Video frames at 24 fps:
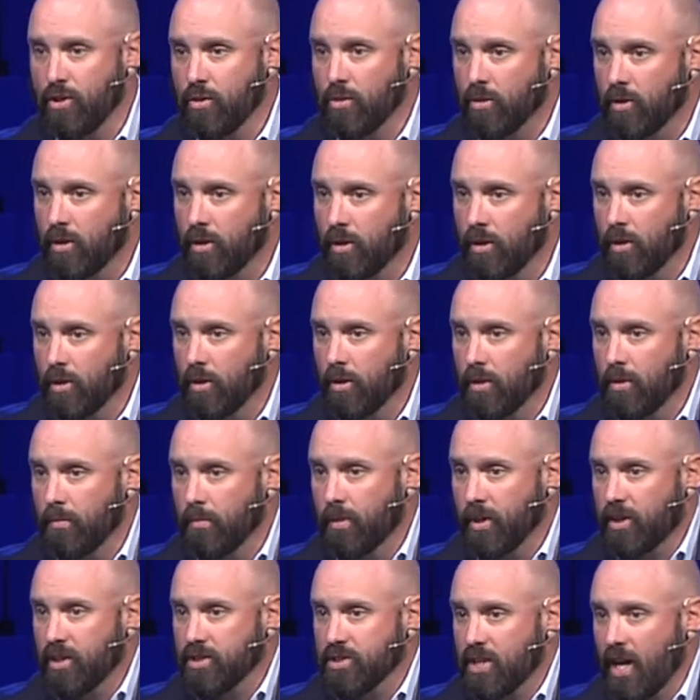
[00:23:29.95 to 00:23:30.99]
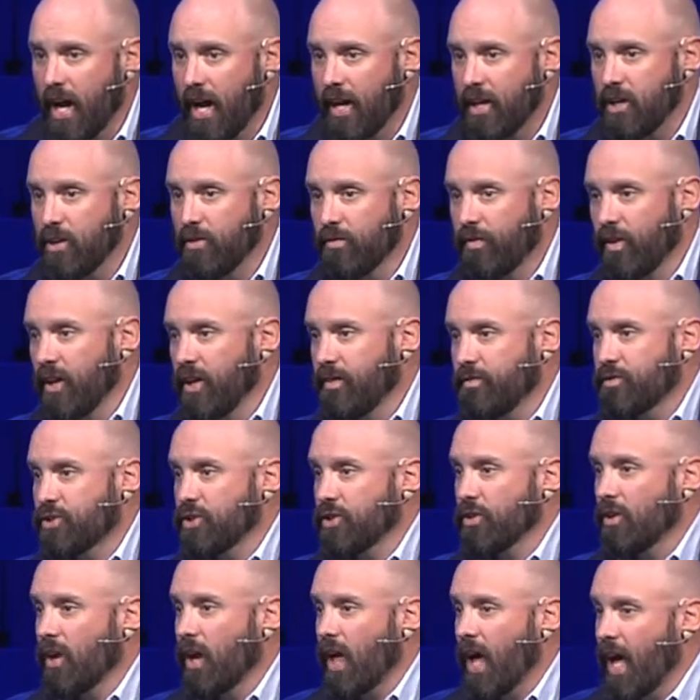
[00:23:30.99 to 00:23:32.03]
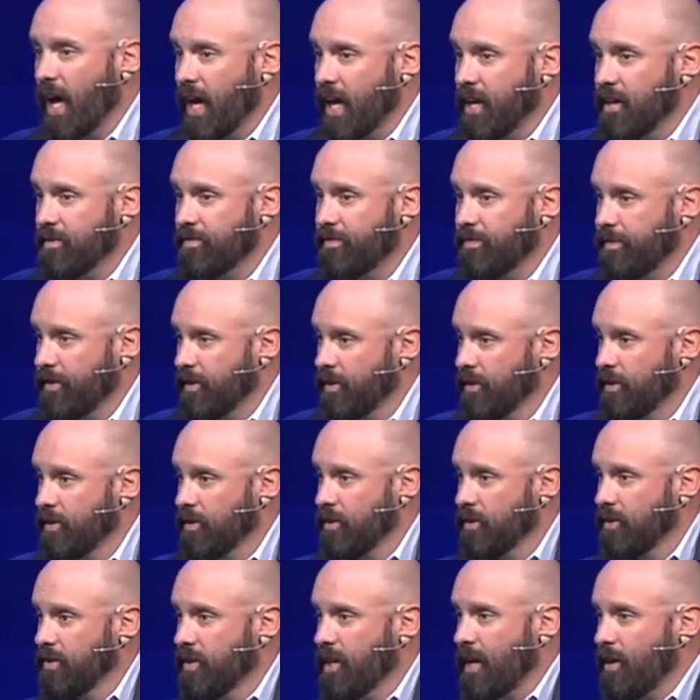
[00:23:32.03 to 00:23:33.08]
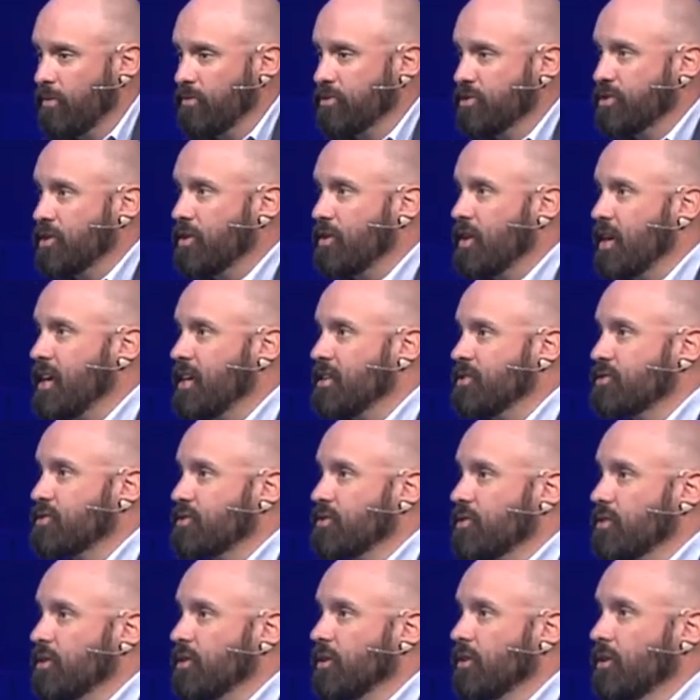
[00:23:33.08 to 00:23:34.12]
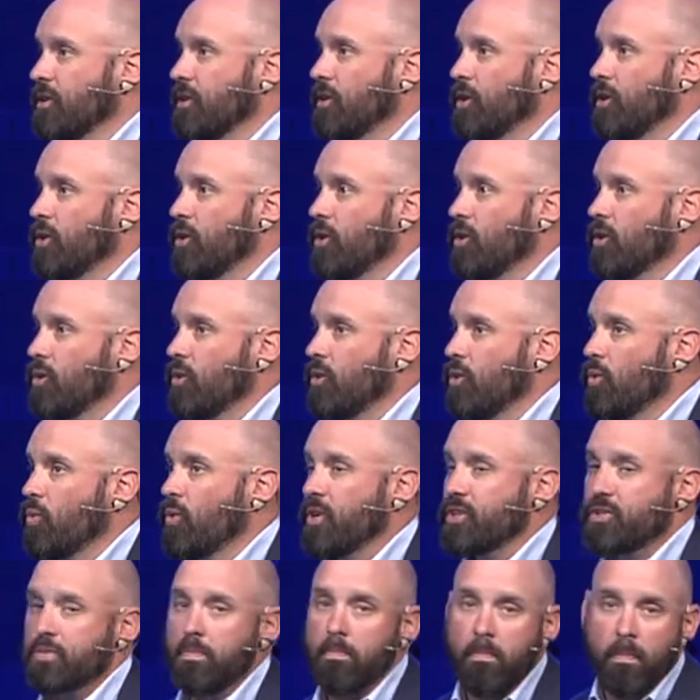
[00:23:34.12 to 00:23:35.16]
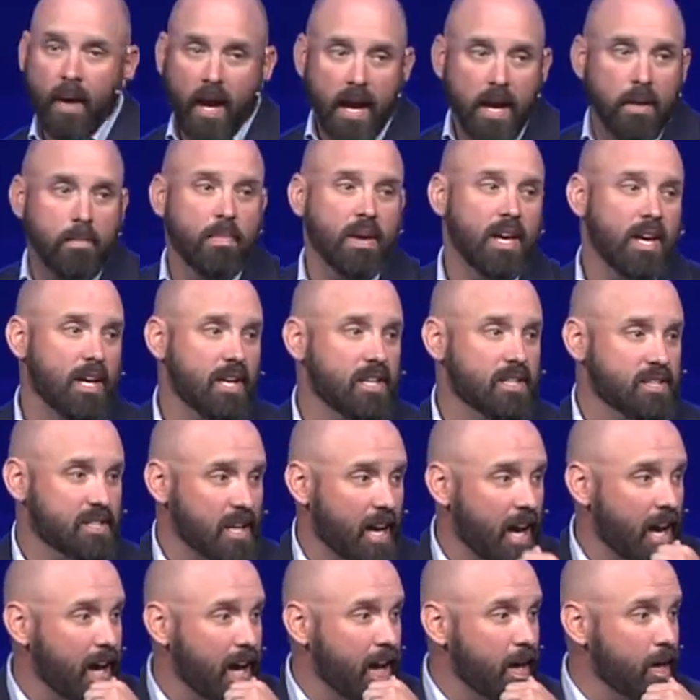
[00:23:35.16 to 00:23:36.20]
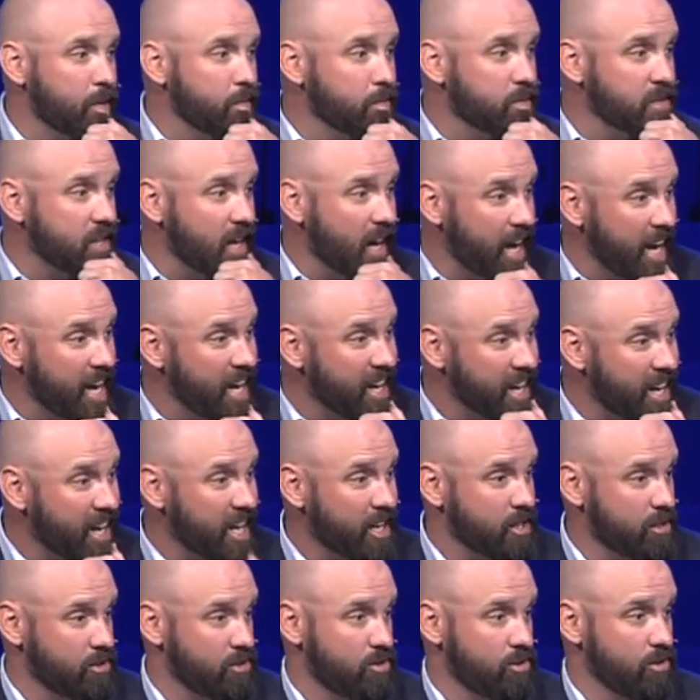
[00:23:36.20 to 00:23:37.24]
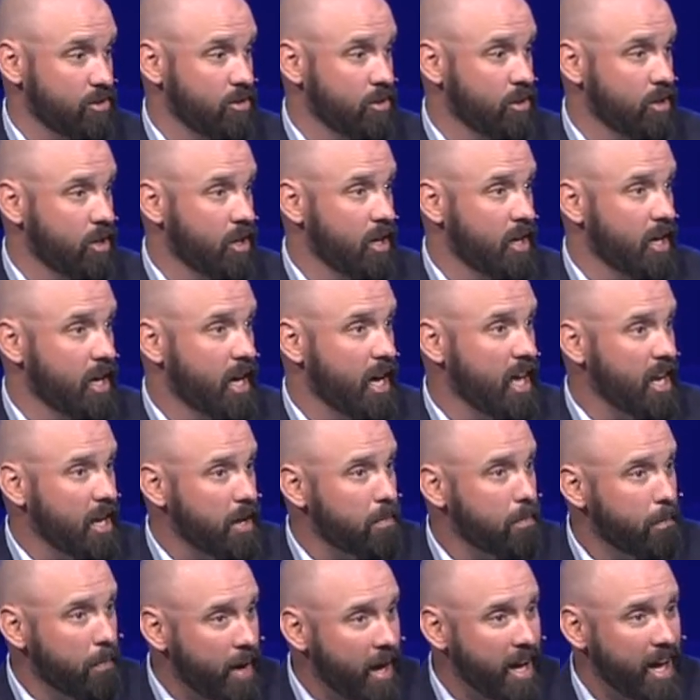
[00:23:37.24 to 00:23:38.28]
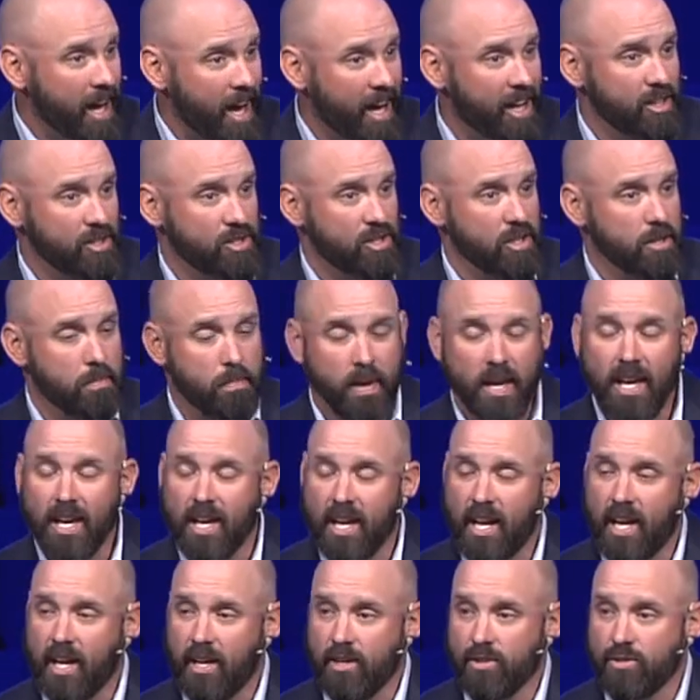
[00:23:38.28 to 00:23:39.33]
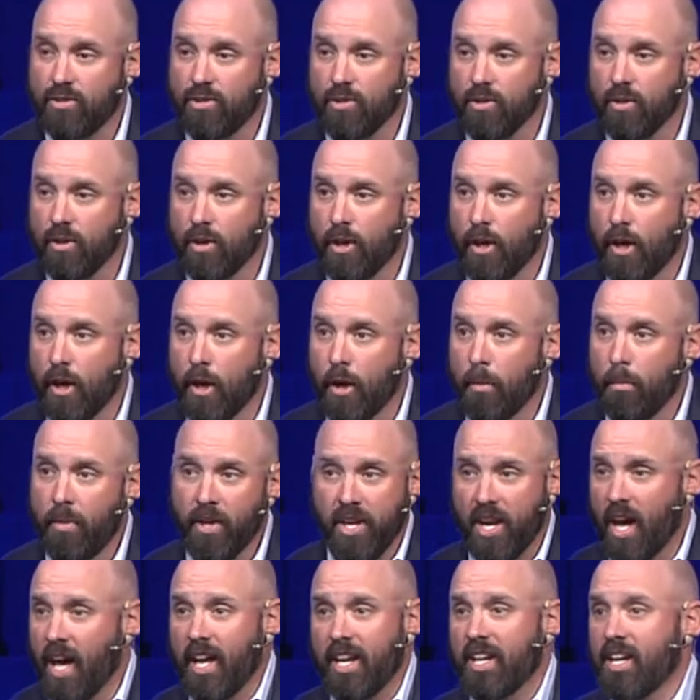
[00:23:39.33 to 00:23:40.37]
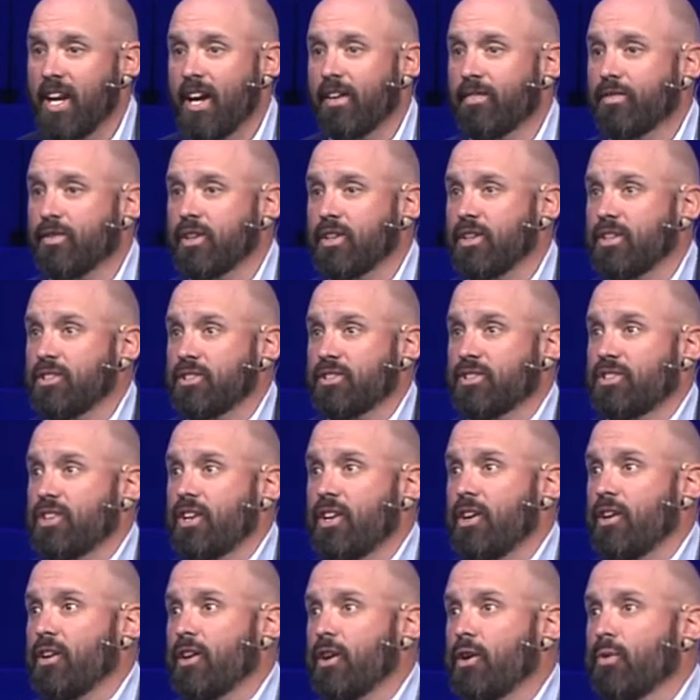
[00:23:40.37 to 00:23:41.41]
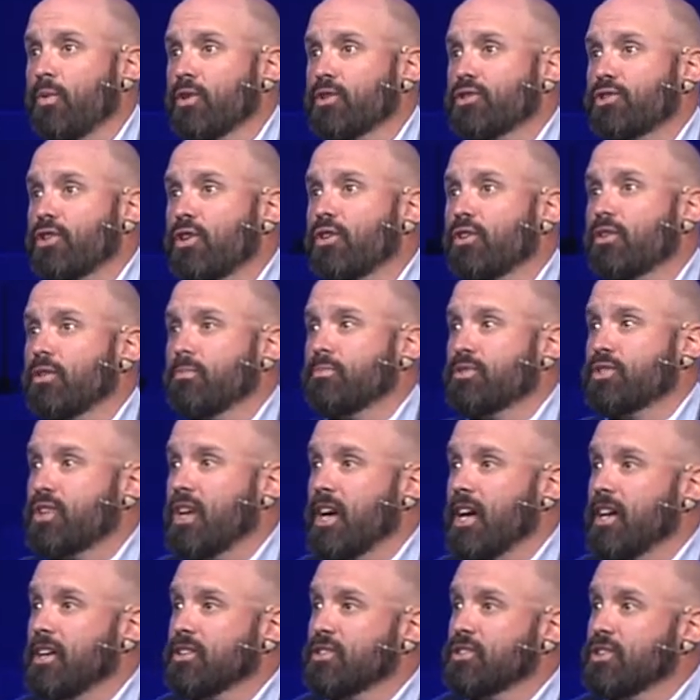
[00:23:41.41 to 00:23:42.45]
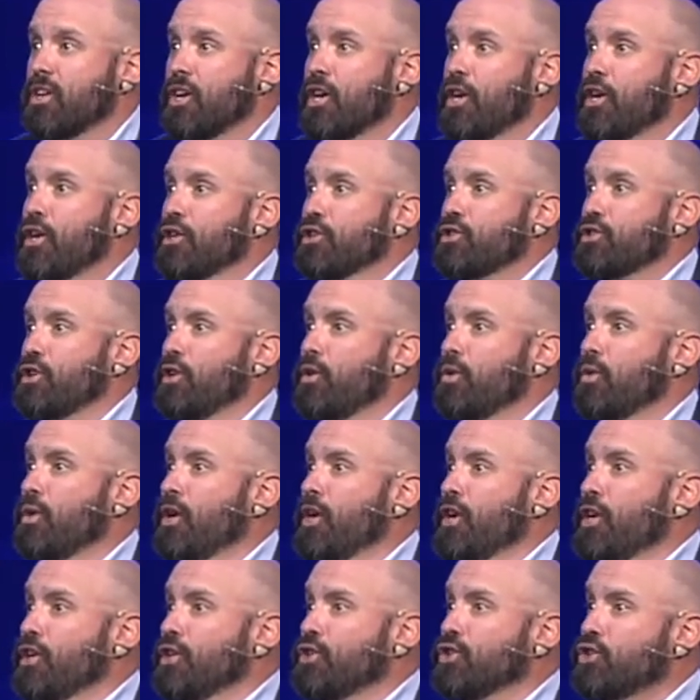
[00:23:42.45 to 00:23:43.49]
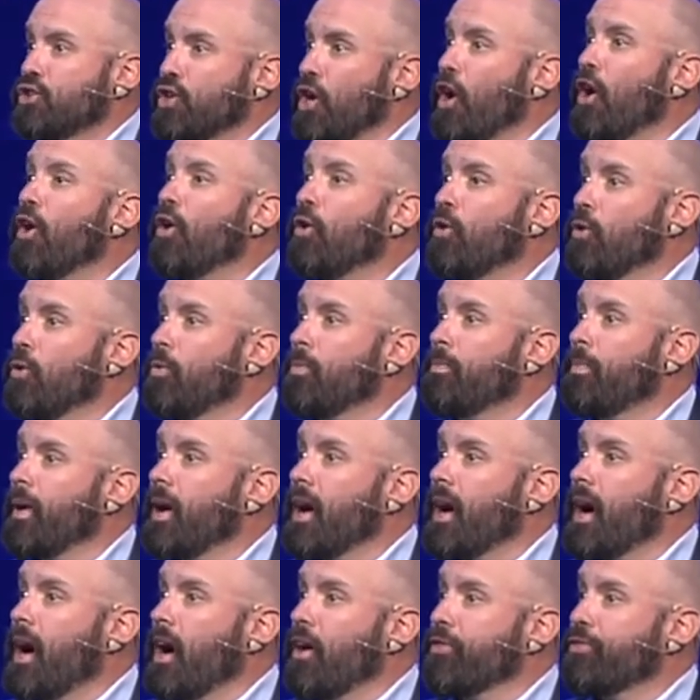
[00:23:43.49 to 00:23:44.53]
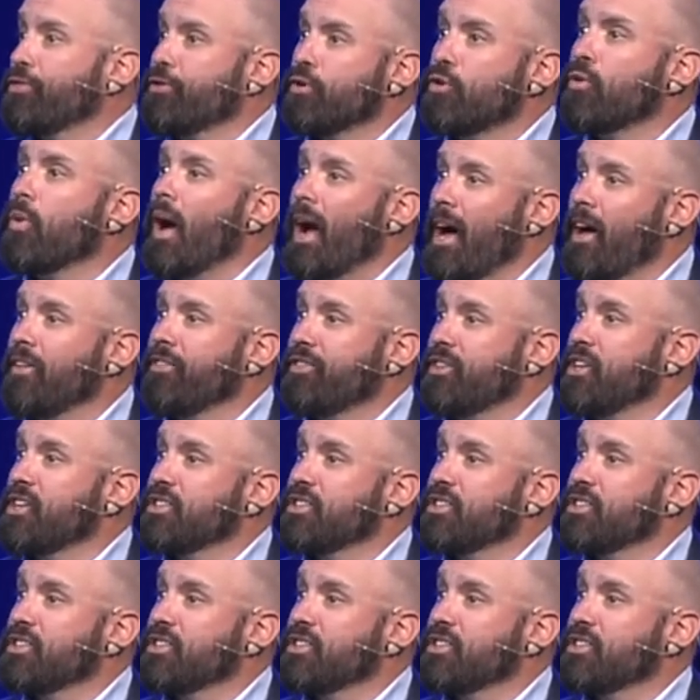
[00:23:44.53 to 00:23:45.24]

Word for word: you because of how you've lived your life. That was their answer, which may be at times an answer, and it may actually be an answer but not in every scenario or circumstance. So, Job, throughout